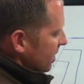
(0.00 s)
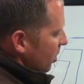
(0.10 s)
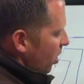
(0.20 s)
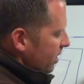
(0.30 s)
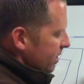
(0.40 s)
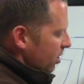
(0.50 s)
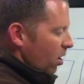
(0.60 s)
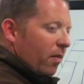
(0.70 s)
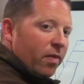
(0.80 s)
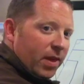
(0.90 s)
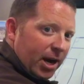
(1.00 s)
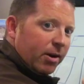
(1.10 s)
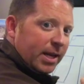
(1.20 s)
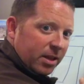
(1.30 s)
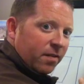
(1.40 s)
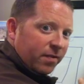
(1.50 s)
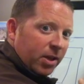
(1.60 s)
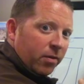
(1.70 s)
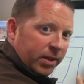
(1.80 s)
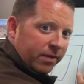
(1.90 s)
As long as they're on their end of the
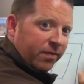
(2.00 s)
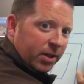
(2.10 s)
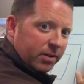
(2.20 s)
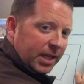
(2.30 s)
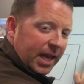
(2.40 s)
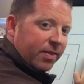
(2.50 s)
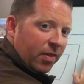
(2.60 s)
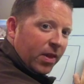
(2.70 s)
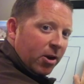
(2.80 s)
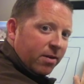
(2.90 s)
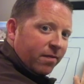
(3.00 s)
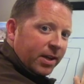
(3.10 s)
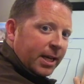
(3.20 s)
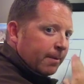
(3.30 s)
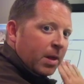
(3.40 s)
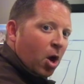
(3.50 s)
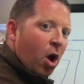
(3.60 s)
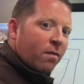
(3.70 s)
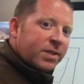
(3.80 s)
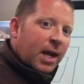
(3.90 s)
field, the end that they're defending,
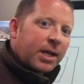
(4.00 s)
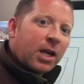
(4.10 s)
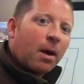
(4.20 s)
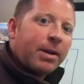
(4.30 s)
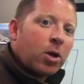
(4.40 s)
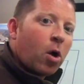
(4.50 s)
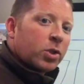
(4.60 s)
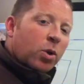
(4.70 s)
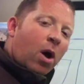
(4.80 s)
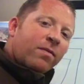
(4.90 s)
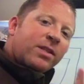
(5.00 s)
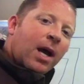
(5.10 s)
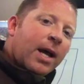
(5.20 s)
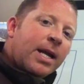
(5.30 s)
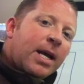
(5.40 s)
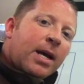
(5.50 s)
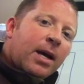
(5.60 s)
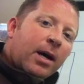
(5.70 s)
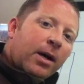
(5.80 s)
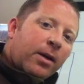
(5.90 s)
offside cannot be called. So offside,
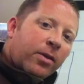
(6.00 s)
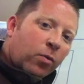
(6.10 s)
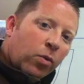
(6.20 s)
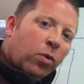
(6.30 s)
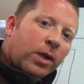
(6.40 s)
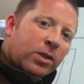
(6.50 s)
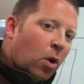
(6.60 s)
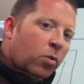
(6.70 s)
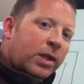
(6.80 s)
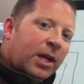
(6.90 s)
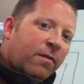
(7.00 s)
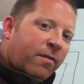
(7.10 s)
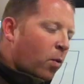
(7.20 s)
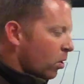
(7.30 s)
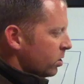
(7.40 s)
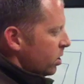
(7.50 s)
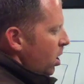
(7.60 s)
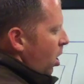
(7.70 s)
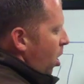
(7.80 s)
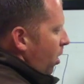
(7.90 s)
the rule is only enforced
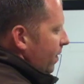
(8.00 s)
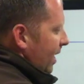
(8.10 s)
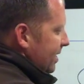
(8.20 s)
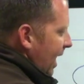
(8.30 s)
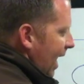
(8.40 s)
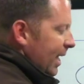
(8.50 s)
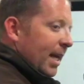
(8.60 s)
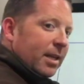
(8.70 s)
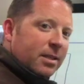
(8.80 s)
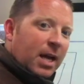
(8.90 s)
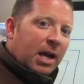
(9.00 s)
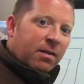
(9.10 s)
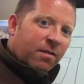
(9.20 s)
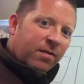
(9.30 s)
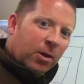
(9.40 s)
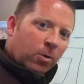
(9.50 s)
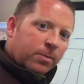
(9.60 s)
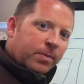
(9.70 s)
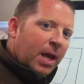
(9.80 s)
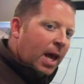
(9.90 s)
on the attacking side of the
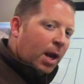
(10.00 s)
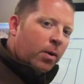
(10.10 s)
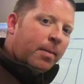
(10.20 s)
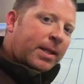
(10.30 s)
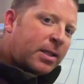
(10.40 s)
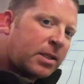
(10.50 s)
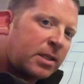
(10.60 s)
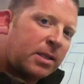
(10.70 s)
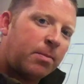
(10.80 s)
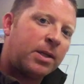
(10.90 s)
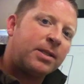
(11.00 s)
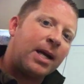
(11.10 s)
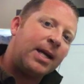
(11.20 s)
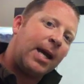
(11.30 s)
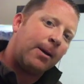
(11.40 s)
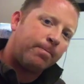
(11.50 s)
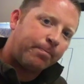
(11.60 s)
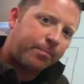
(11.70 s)
field. And I want to make this as simple as I can.